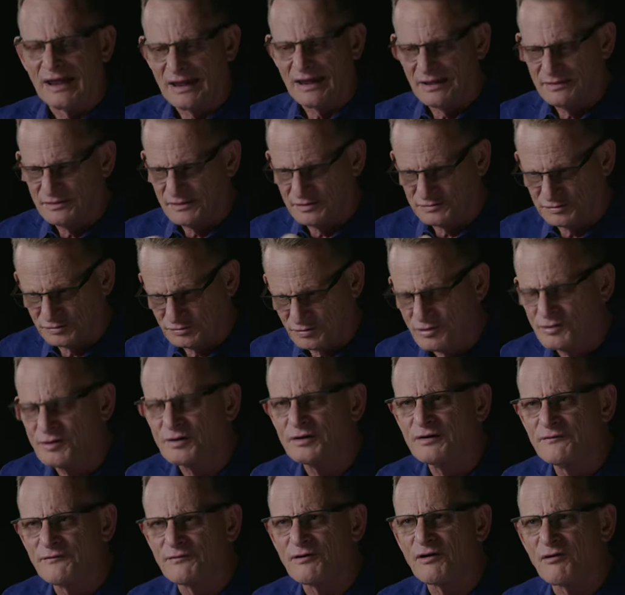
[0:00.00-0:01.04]
in the
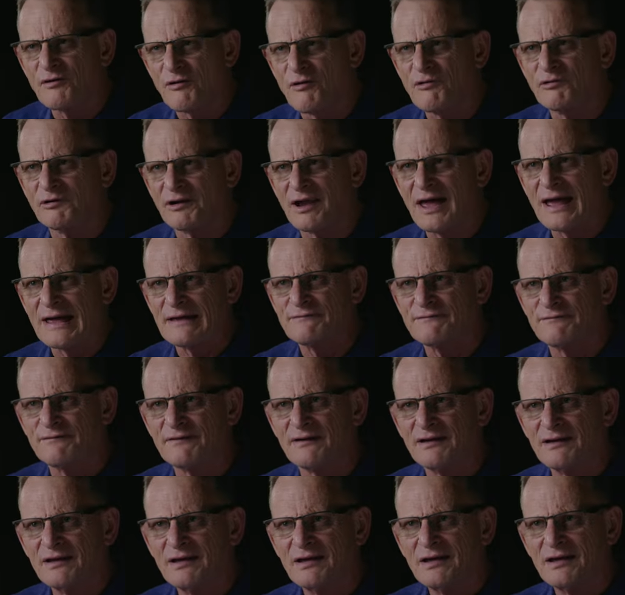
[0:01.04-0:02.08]
circle of our own life
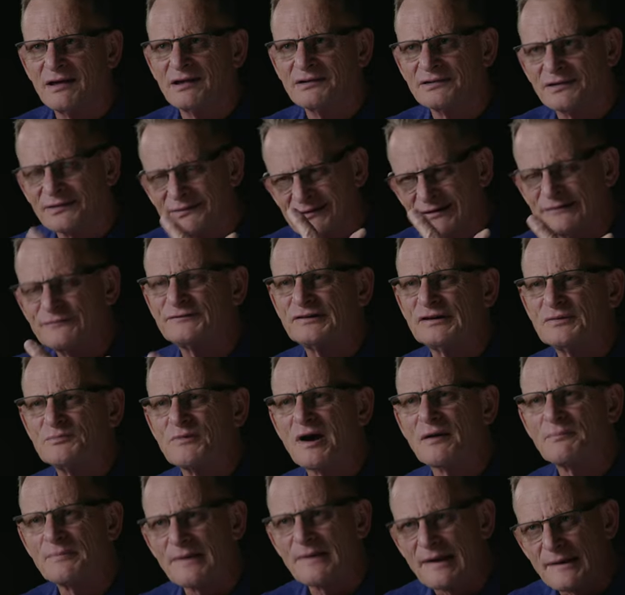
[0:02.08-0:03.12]
to lift
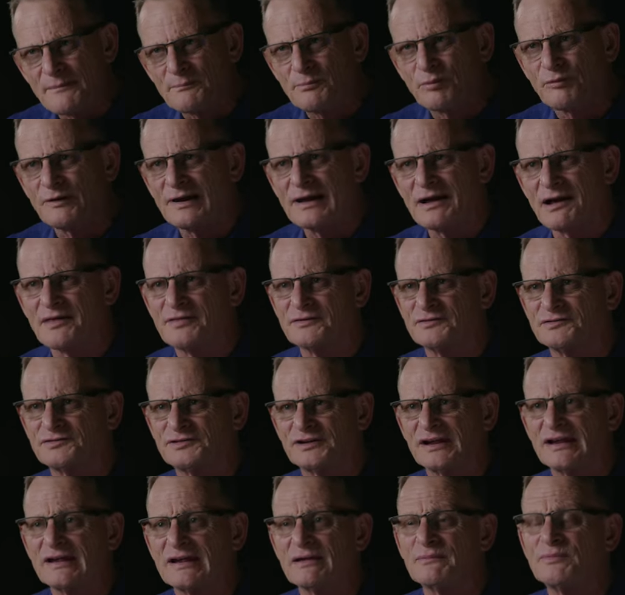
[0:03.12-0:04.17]
Him up and bring others
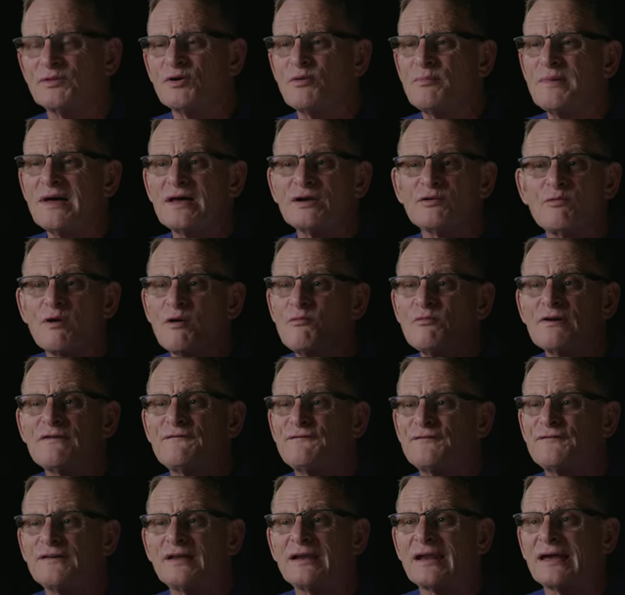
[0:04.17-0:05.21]
to Him, no matter what we
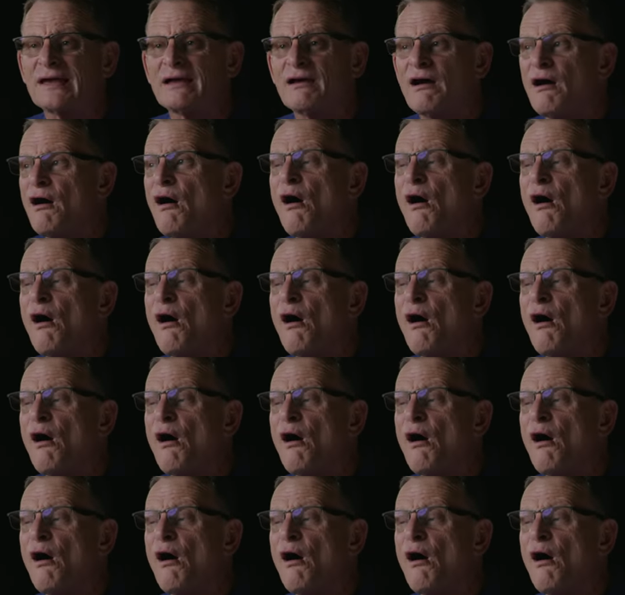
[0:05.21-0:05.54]
feel like